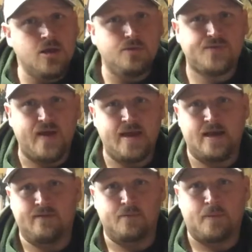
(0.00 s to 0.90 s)
a huge fan
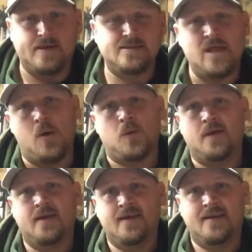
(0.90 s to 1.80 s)
of them. Please
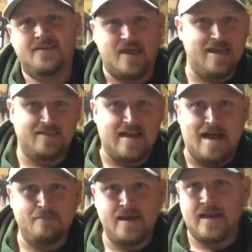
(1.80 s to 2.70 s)
don't think that
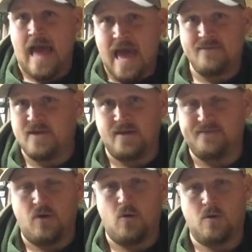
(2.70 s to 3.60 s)
I'm being an
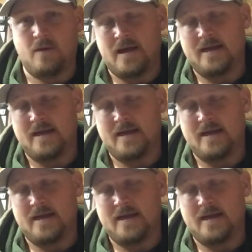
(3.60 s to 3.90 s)
advocate for them.